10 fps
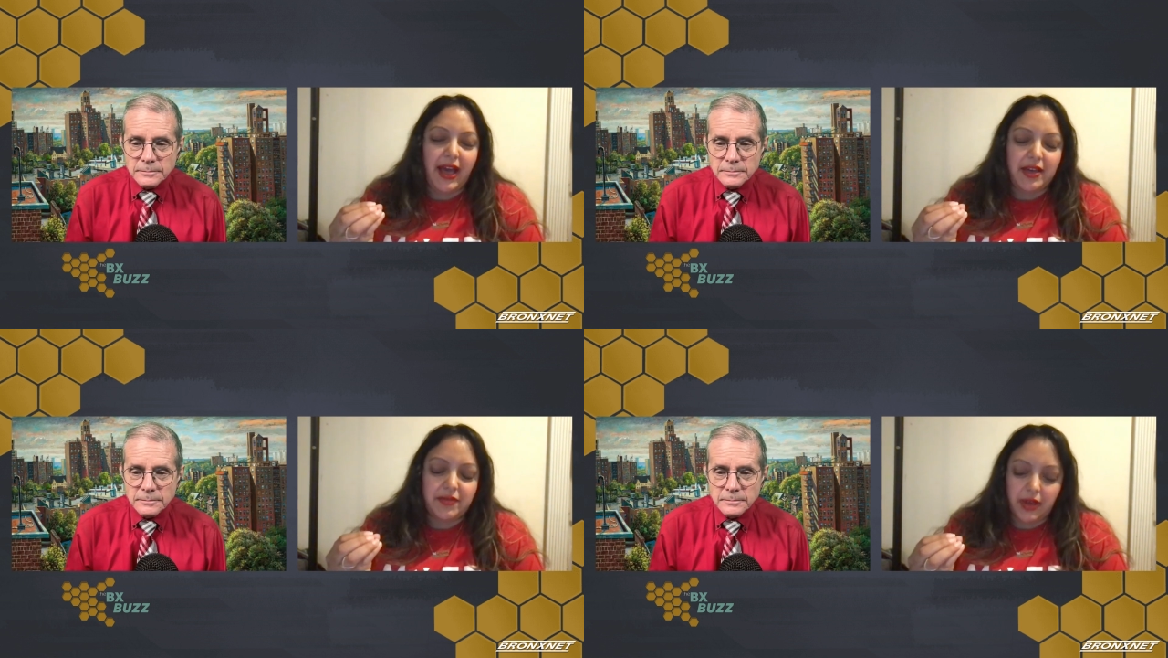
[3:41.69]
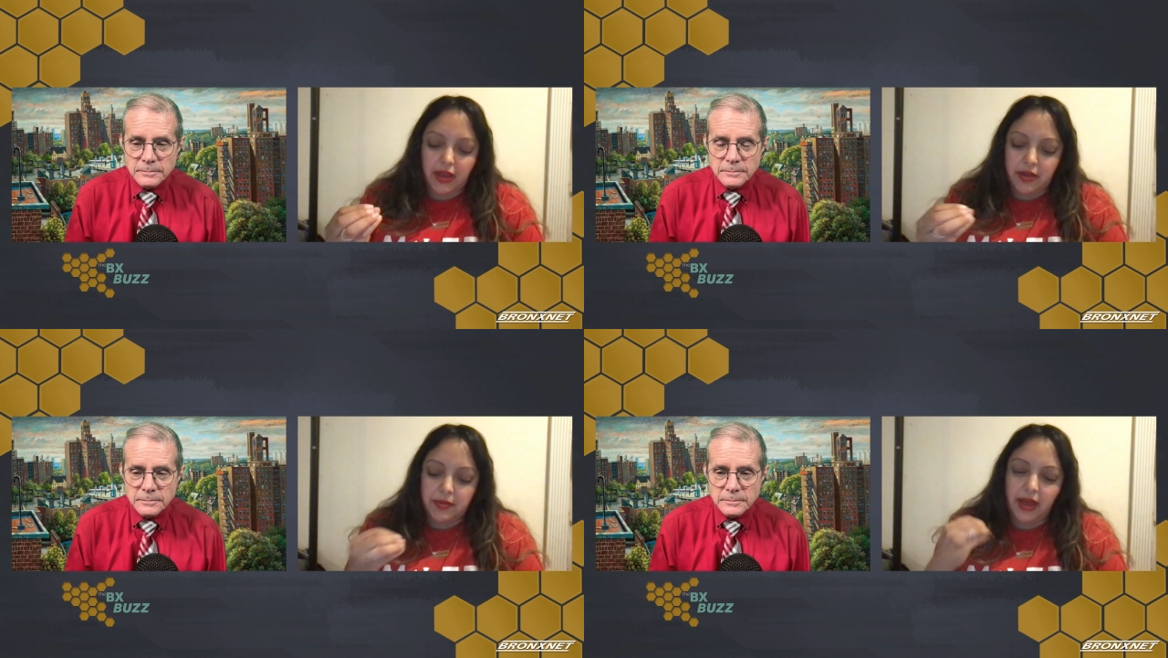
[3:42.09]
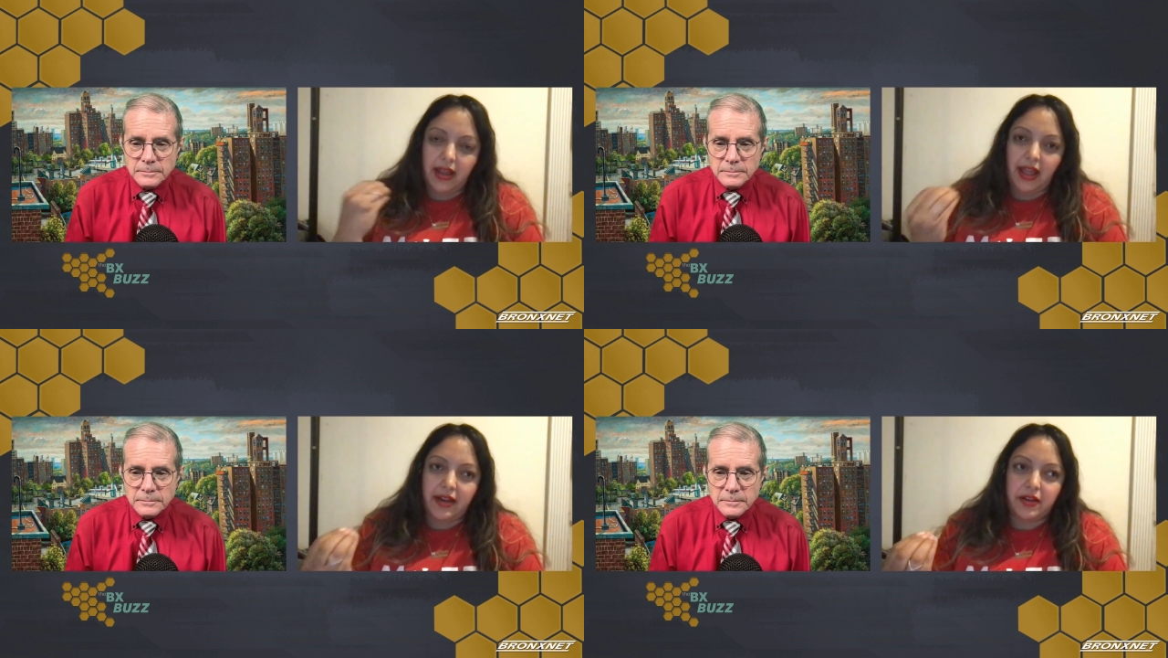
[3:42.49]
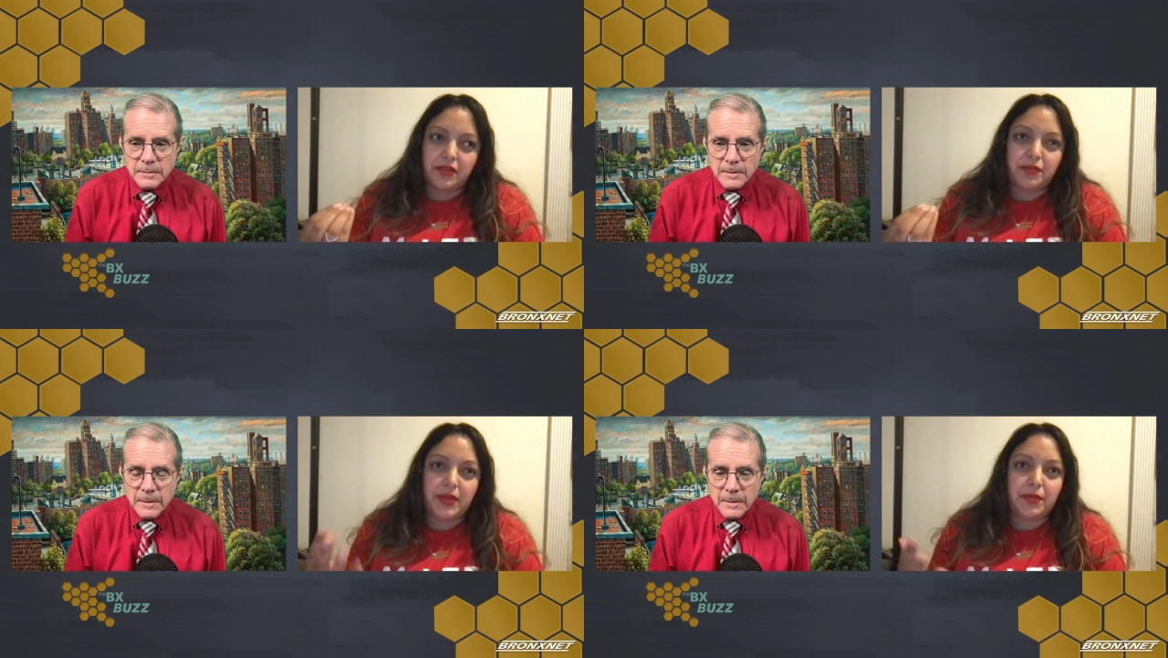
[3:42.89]
Speaker 1: have um a lot
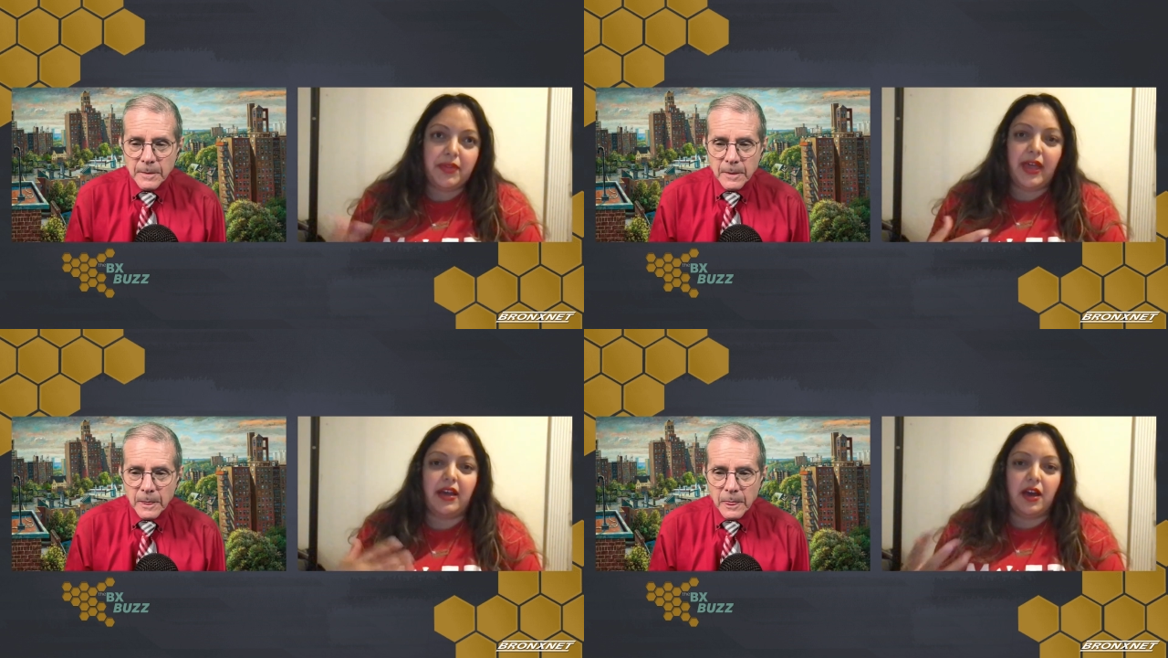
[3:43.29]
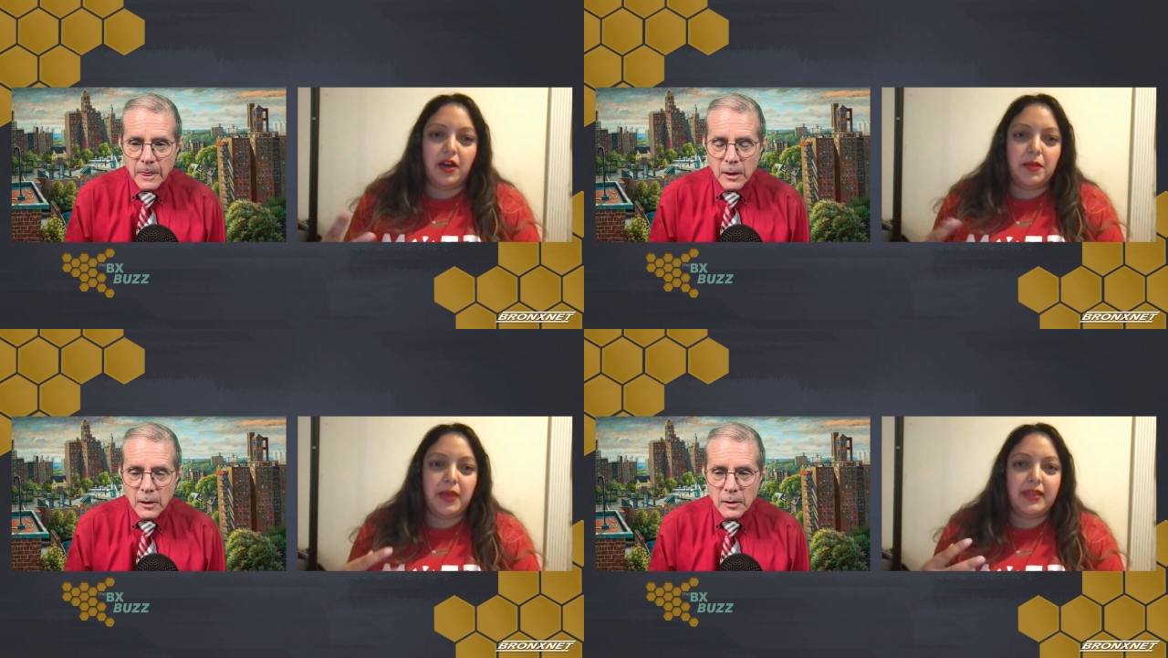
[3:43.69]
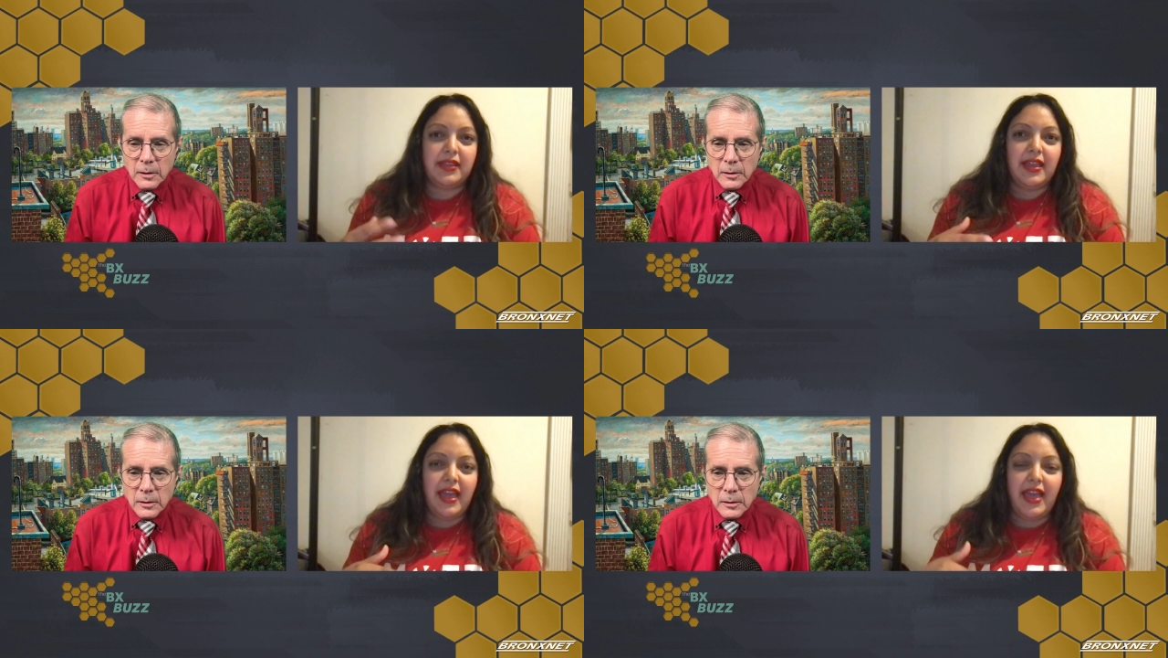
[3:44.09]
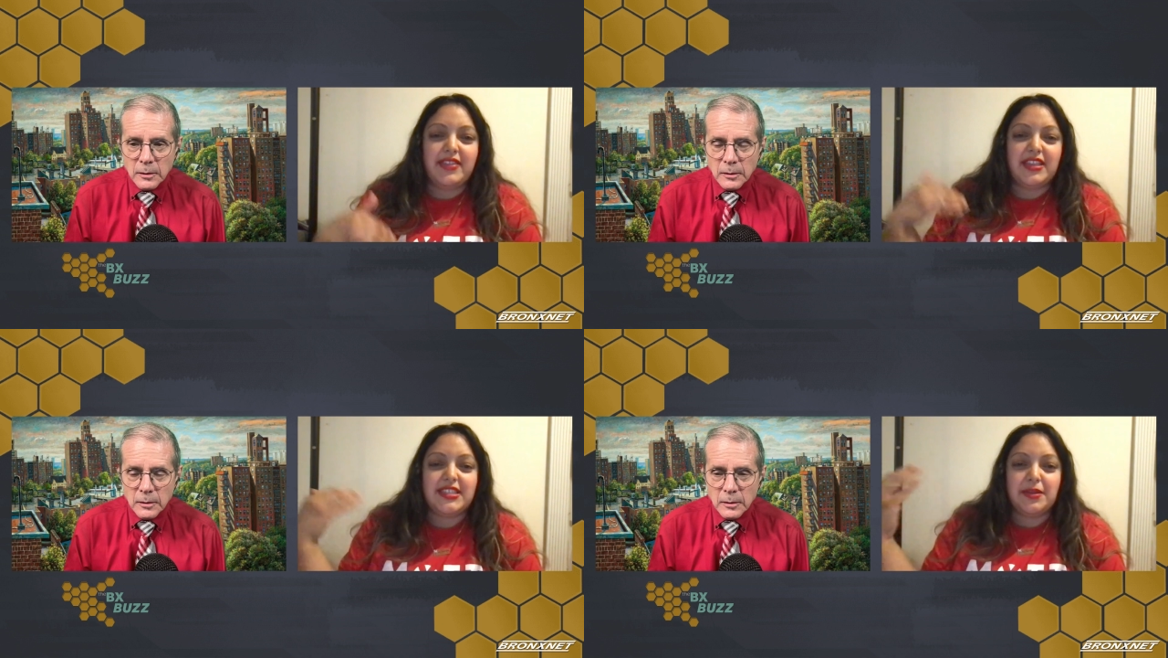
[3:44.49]
of people that come and
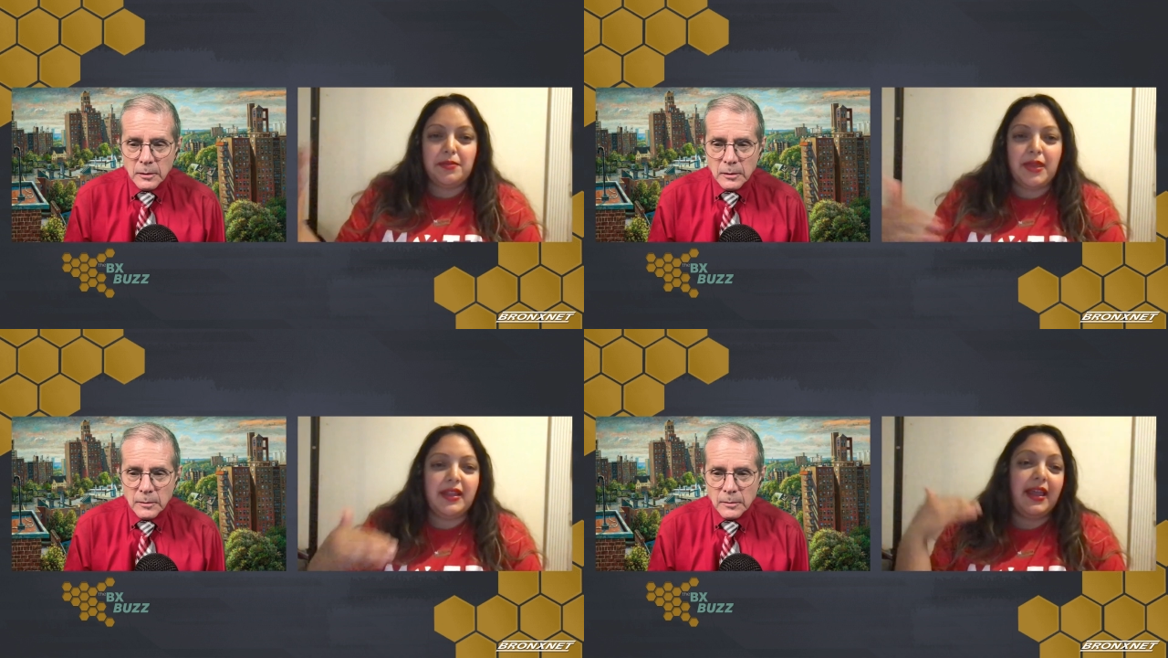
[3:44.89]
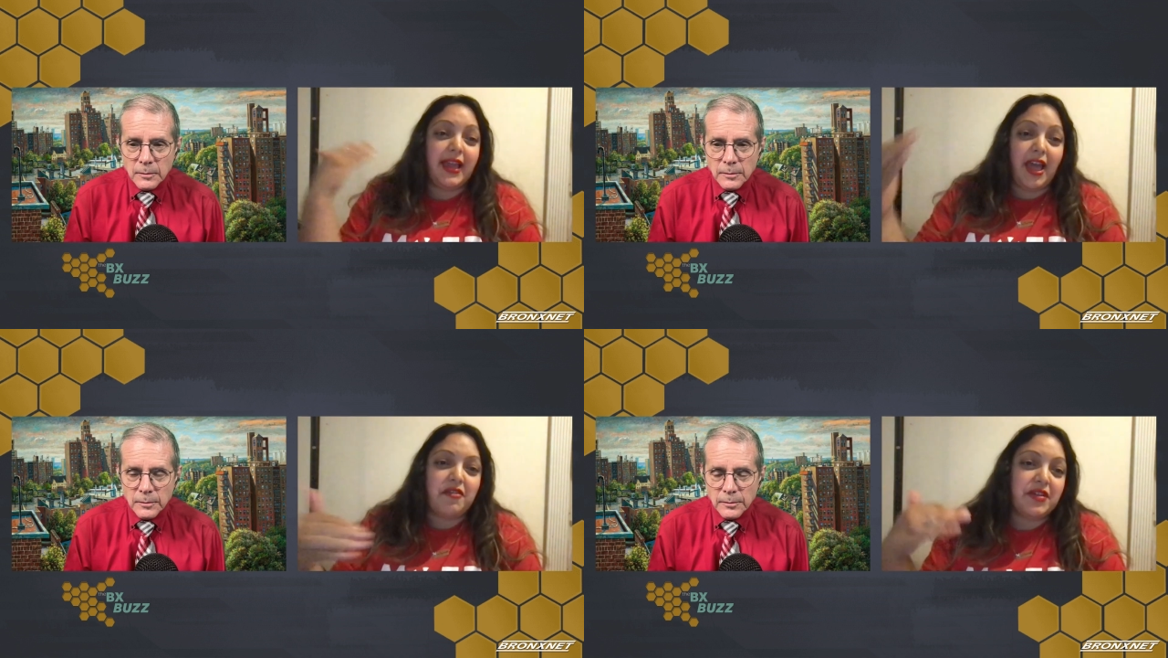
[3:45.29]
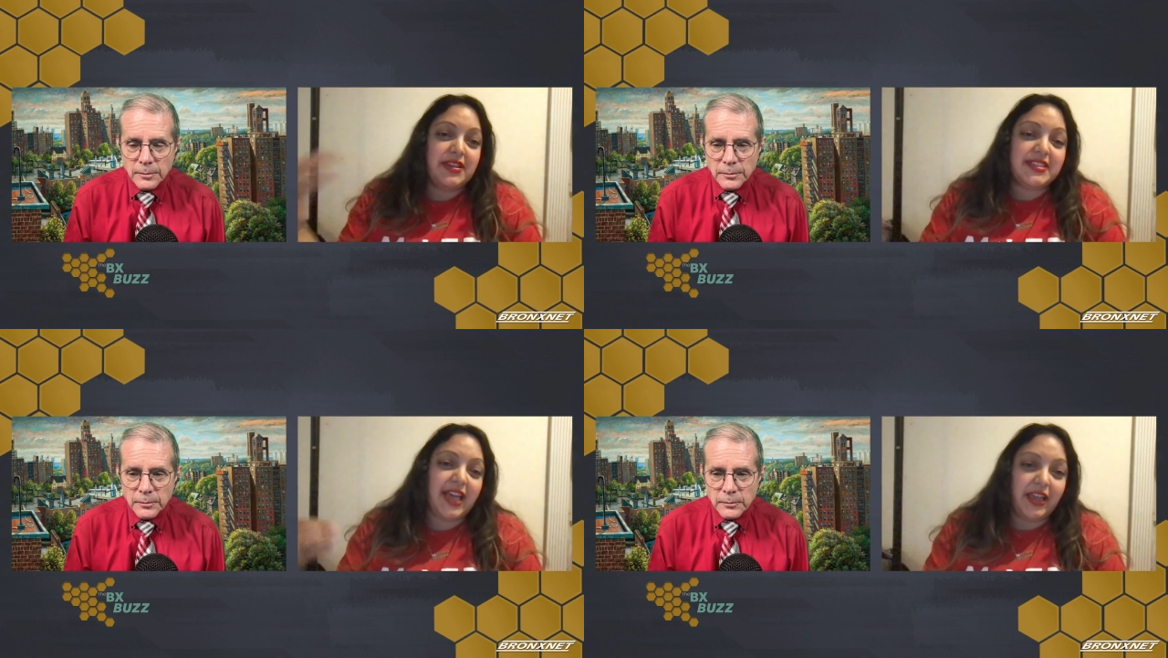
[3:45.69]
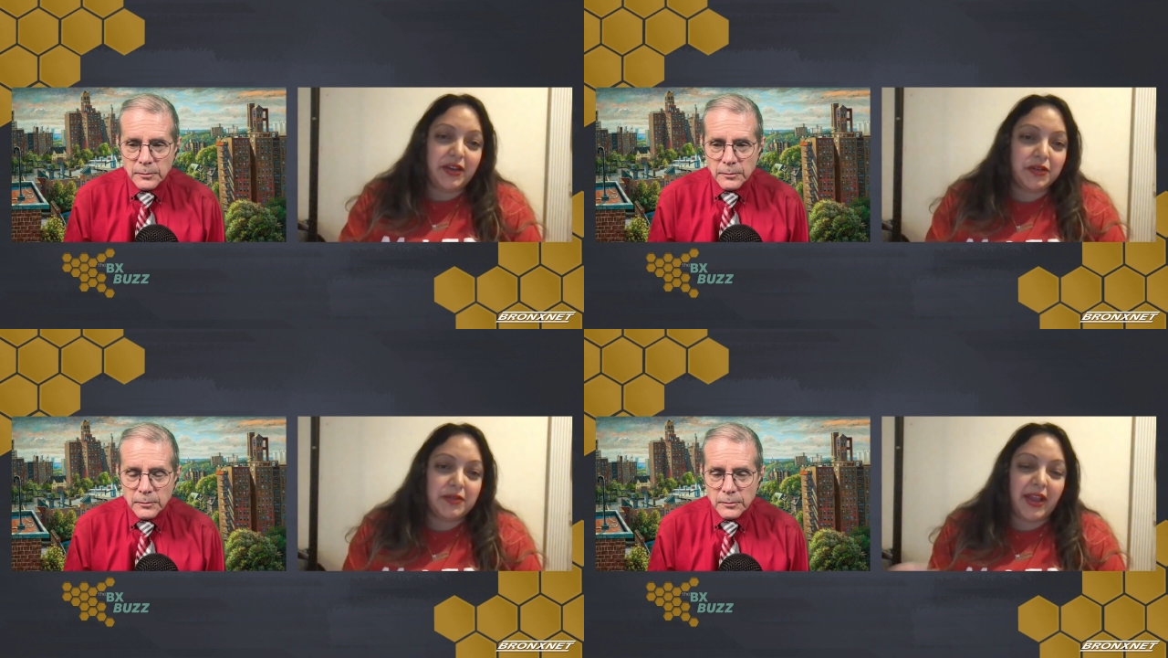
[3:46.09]
and they submit like every
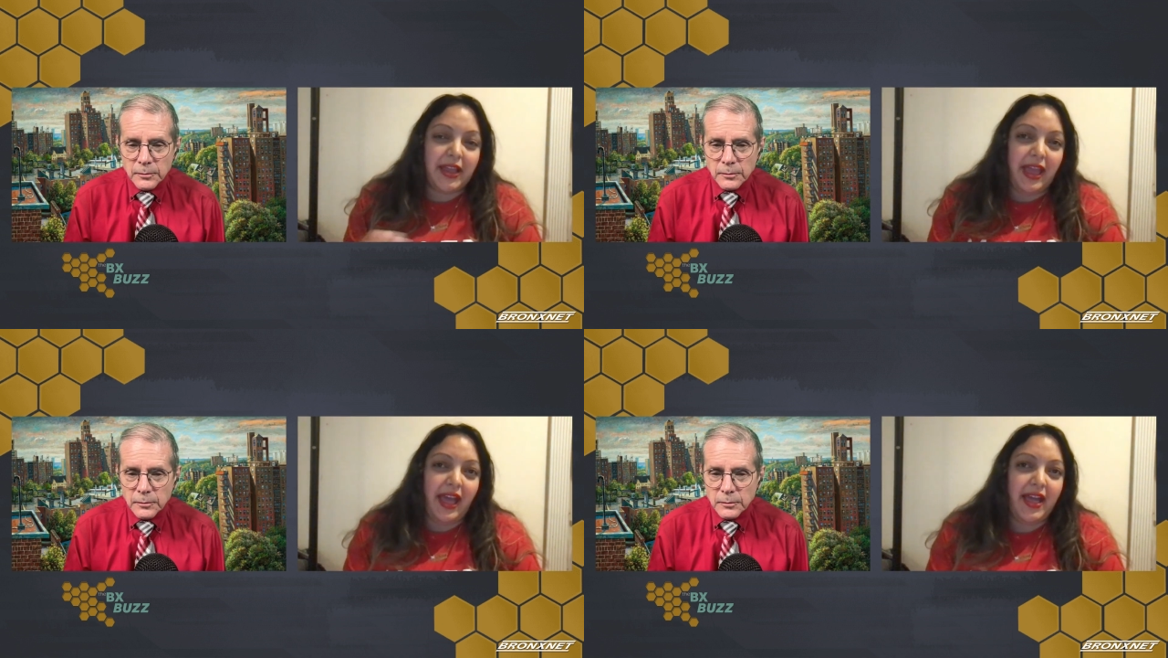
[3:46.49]
cycle, right?